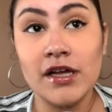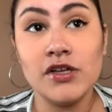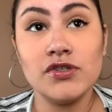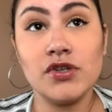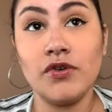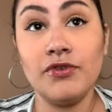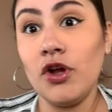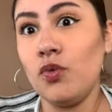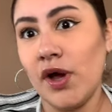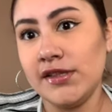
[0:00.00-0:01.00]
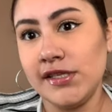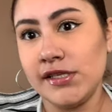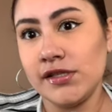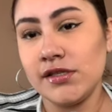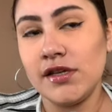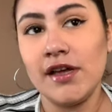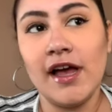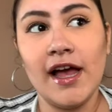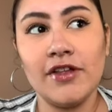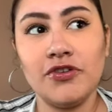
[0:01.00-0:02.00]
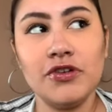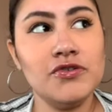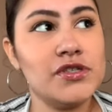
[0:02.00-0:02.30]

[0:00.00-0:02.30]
So if you're in Wendy's and you're used